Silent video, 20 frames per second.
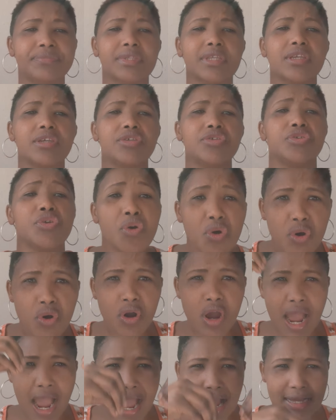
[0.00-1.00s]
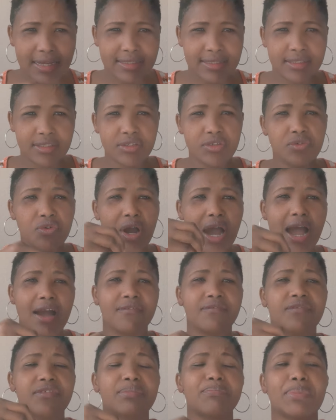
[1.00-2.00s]
You
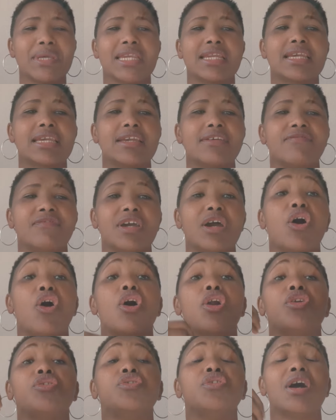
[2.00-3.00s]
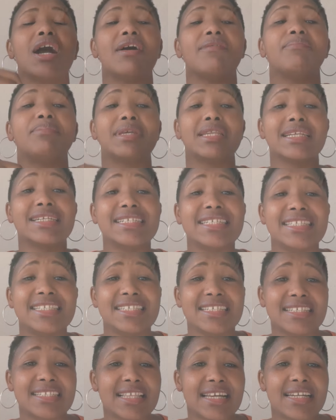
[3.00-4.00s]
have been given, or you have been
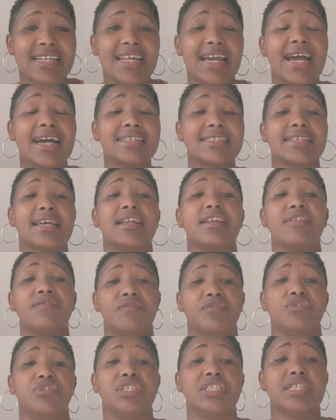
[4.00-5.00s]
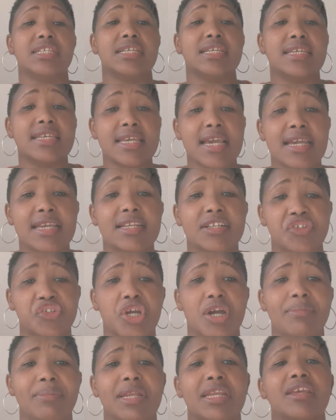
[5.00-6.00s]
registered as a refugee here in
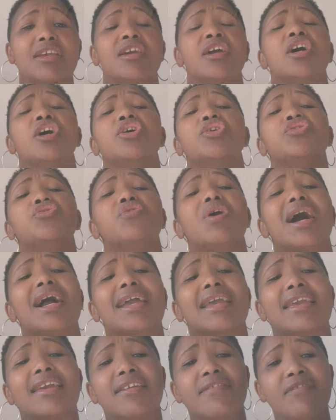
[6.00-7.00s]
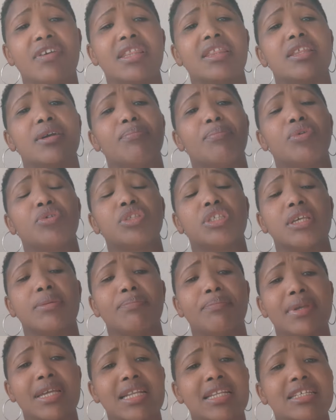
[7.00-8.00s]
Germany, you are given the
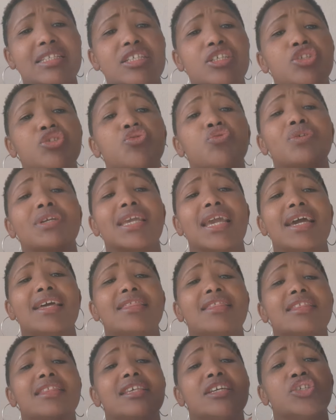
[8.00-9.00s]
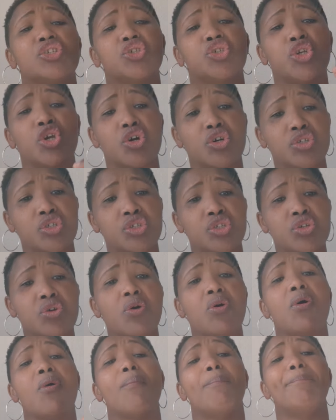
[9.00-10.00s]
possibility to get the
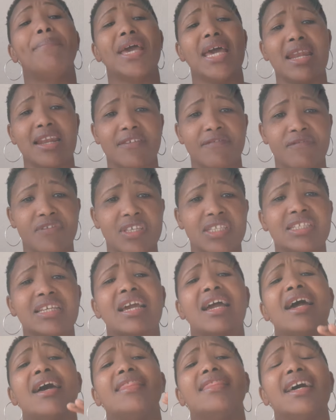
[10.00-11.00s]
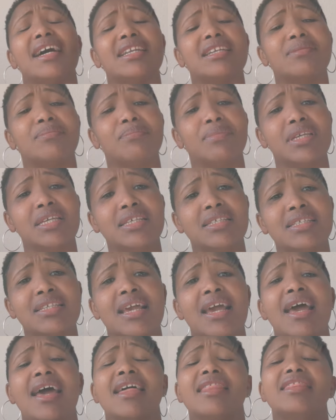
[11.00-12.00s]
social benefit. That means
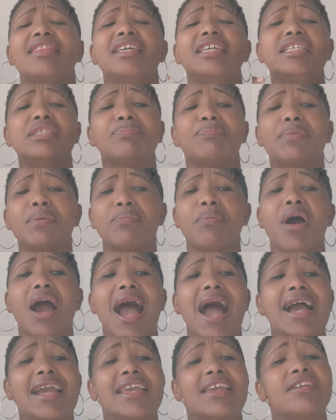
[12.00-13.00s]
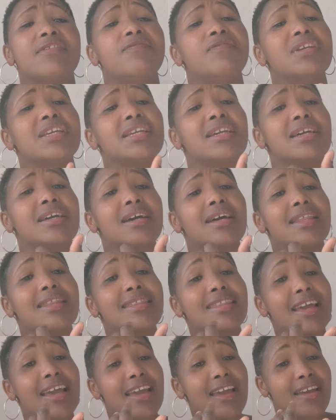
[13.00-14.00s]
these people are giving
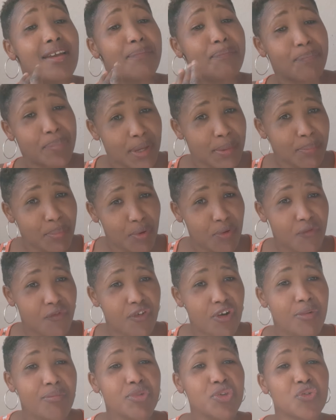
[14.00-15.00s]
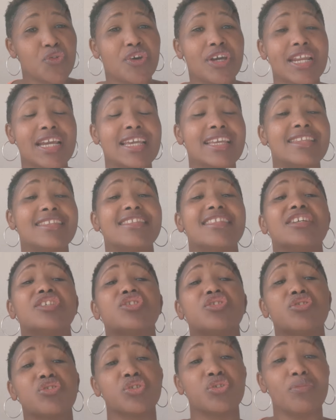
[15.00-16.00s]
the people from Ukraine the
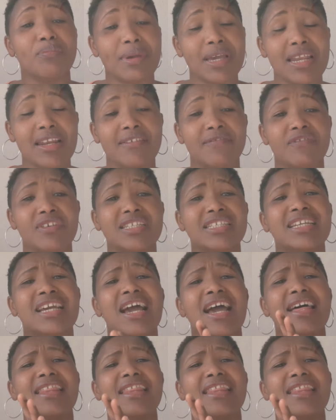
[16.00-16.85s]
social benefit.